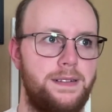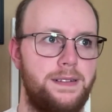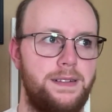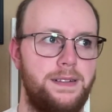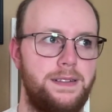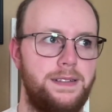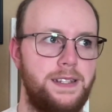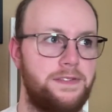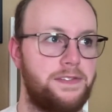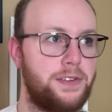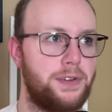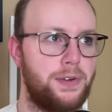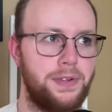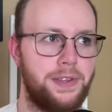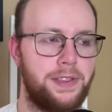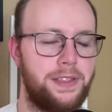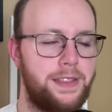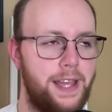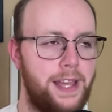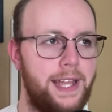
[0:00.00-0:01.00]
difficult
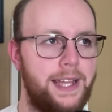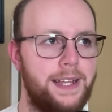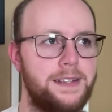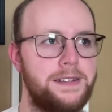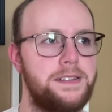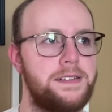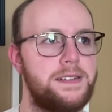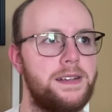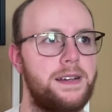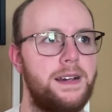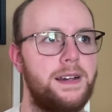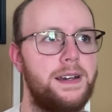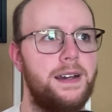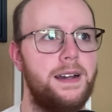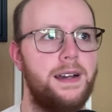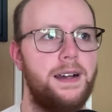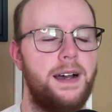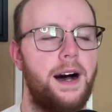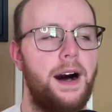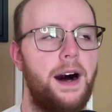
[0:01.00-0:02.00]
things,
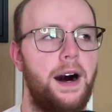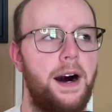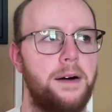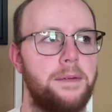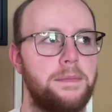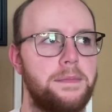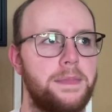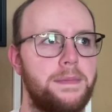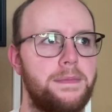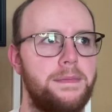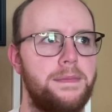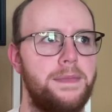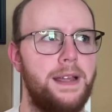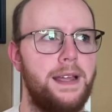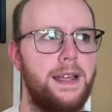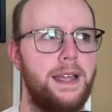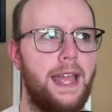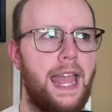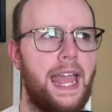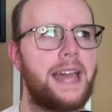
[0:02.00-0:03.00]

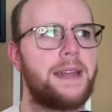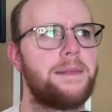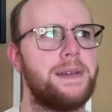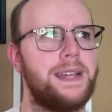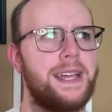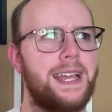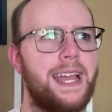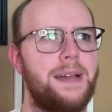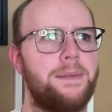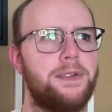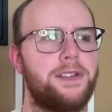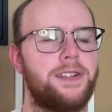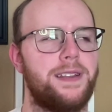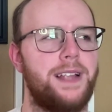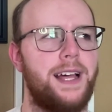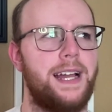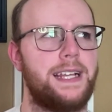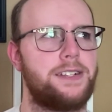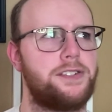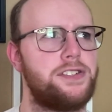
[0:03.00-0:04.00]
and being able to
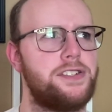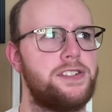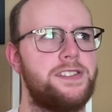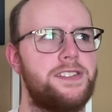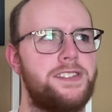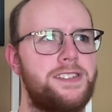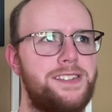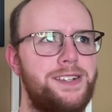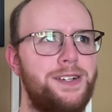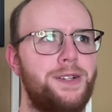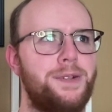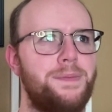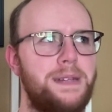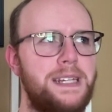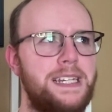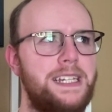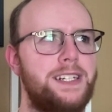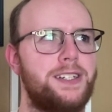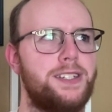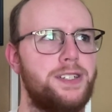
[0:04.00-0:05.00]
like just still
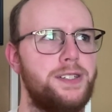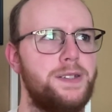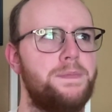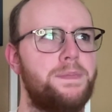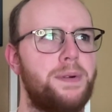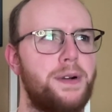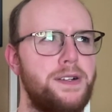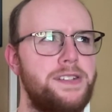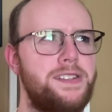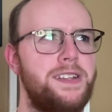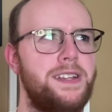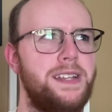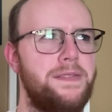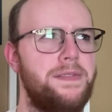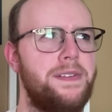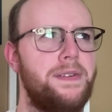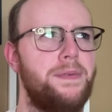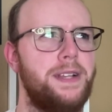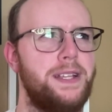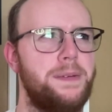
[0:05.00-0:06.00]
be a good person
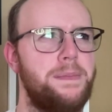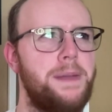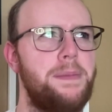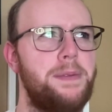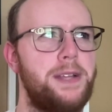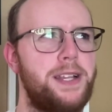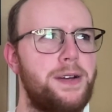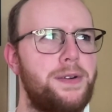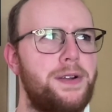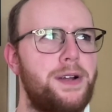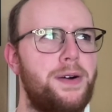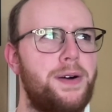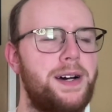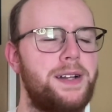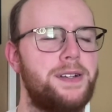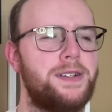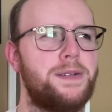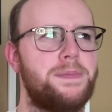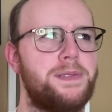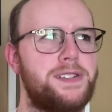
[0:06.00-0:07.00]
even when you maybe don't know
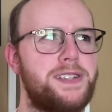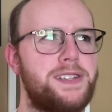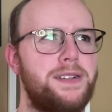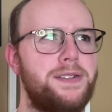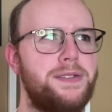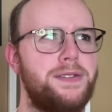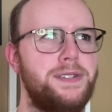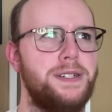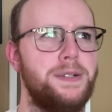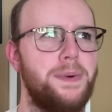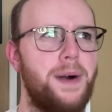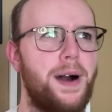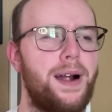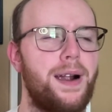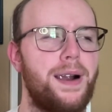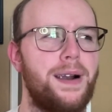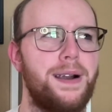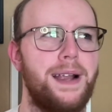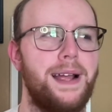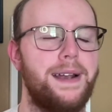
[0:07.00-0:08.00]
100% who you
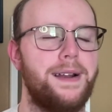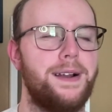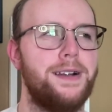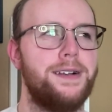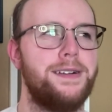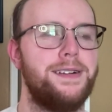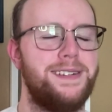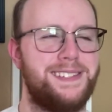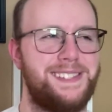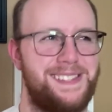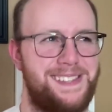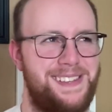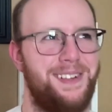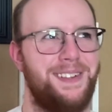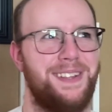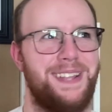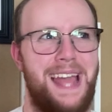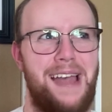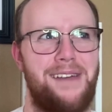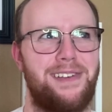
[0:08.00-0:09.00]
are and are
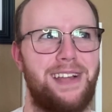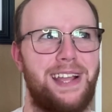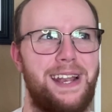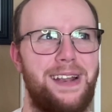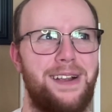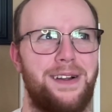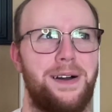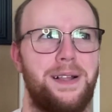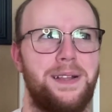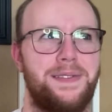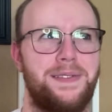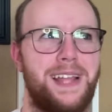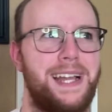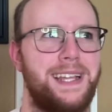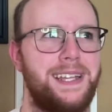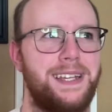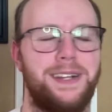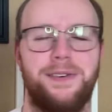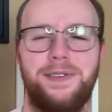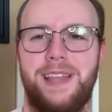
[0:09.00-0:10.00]
still navigating all of that.
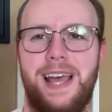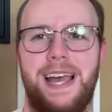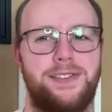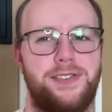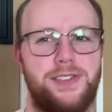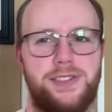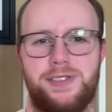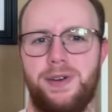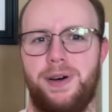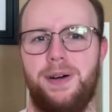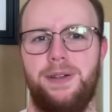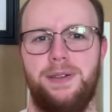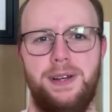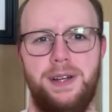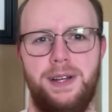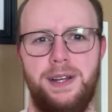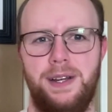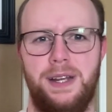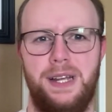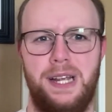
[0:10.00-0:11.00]
That just all
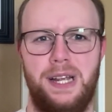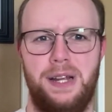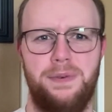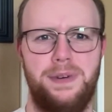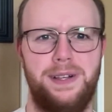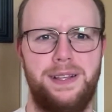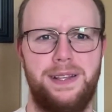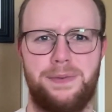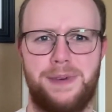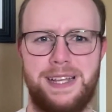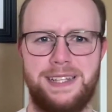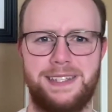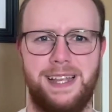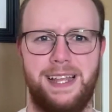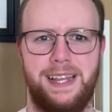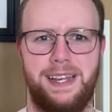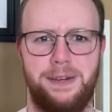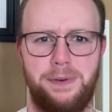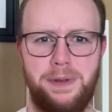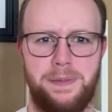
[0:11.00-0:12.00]
really
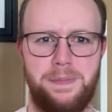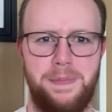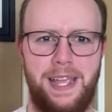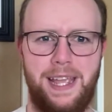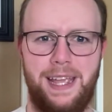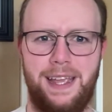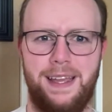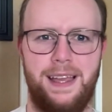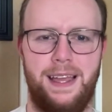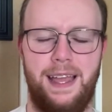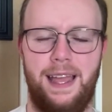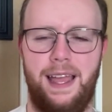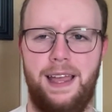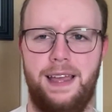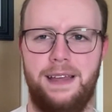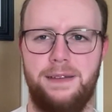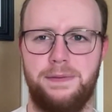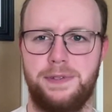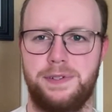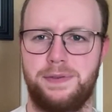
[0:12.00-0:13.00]
resonated with me
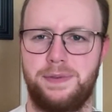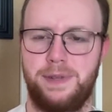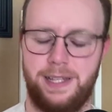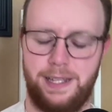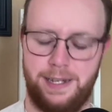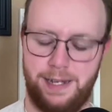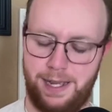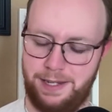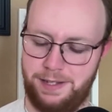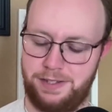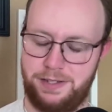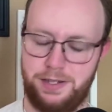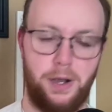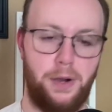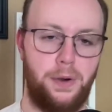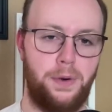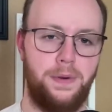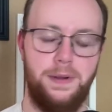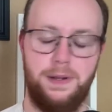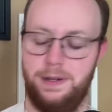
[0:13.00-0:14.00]
and was really nice.
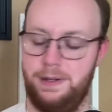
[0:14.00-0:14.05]
So,